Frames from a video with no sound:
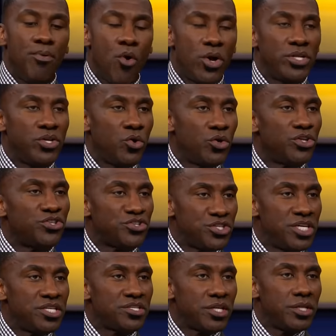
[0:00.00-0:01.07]
point during the
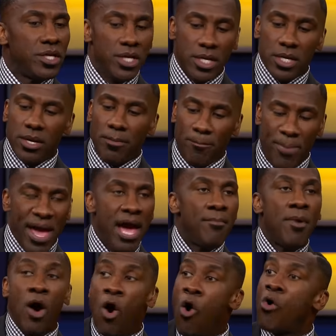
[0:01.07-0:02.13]
season Pat
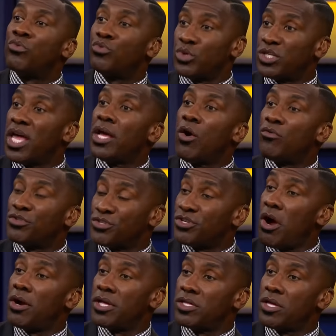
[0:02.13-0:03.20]
Mahomes will take over the
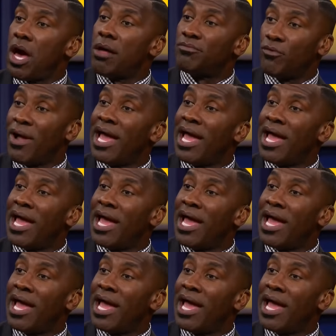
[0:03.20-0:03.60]
starting job for